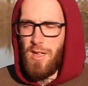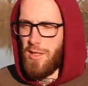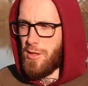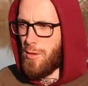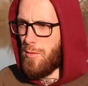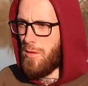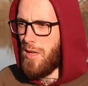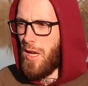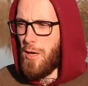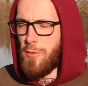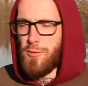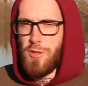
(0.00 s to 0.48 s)
I
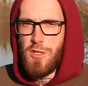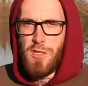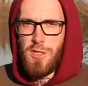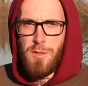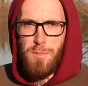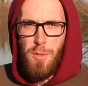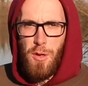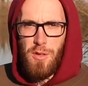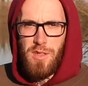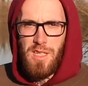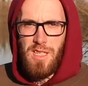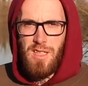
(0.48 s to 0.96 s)
do loads of
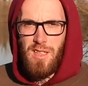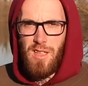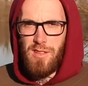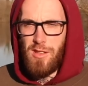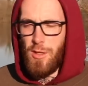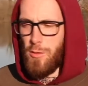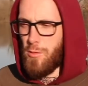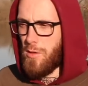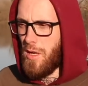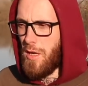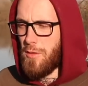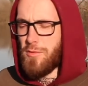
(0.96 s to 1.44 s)
spodding, I
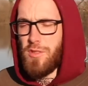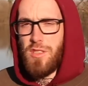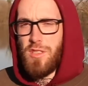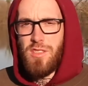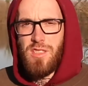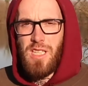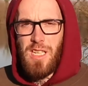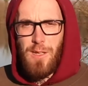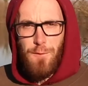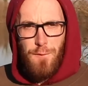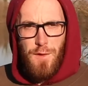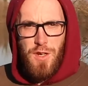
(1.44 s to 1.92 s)
do loads of
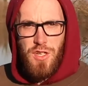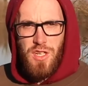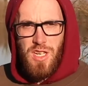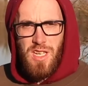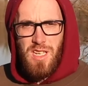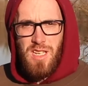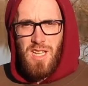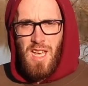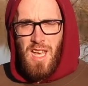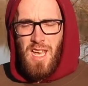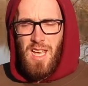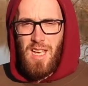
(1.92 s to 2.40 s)
zig
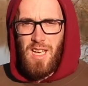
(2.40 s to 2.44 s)
fishing,